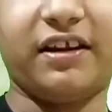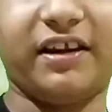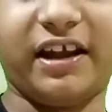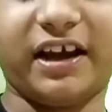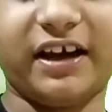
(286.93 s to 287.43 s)

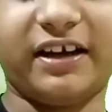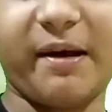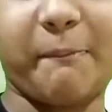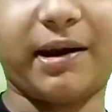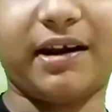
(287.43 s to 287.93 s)
they get
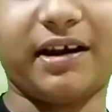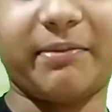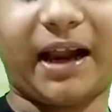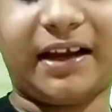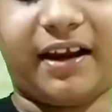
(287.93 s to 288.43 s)
temporarily
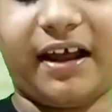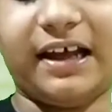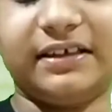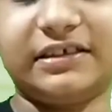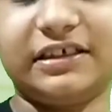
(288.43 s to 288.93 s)

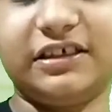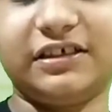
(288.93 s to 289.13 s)
magnetized.